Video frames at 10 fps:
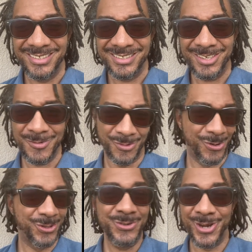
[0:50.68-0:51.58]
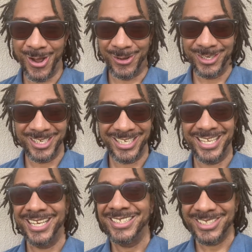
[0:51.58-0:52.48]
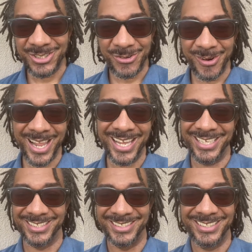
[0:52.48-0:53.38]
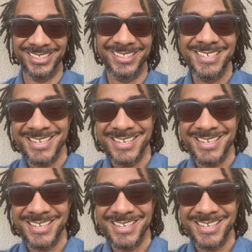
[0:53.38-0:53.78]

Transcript: Come on, you know, they're the kings and queens,